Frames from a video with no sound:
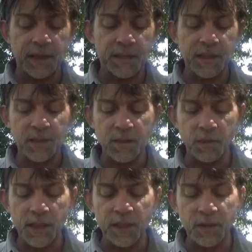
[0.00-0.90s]
It
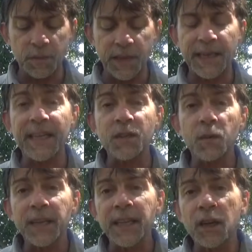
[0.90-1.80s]
doesn't rust, but it gets
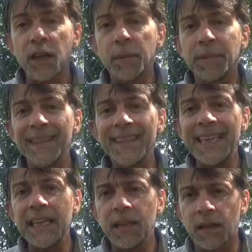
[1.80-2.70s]
what they call a
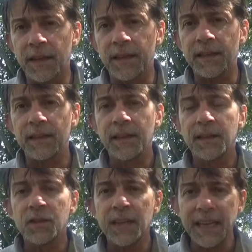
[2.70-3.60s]
patine on
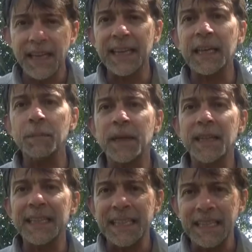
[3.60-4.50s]
it. So you got to keep it
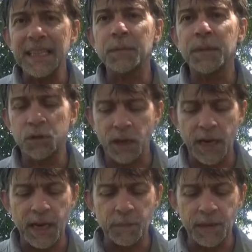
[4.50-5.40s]
clean, keep it
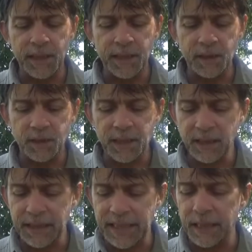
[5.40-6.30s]
dry, but
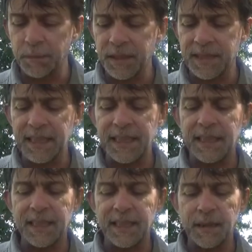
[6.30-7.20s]
it'll gain a patine,
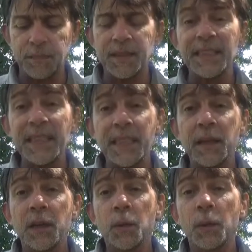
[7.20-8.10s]
and that patine
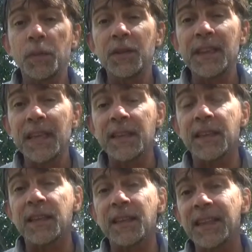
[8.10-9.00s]
will protect
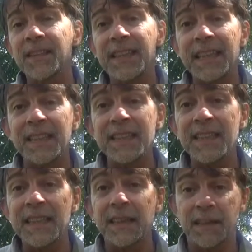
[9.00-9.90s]
it like stainless
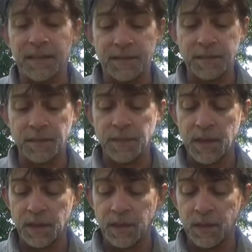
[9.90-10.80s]
steel.
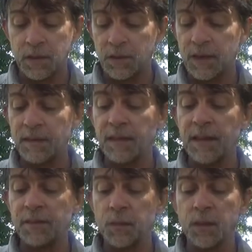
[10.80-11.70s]
So you never
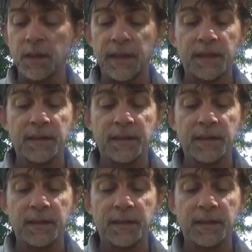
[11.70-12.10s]
have to worry.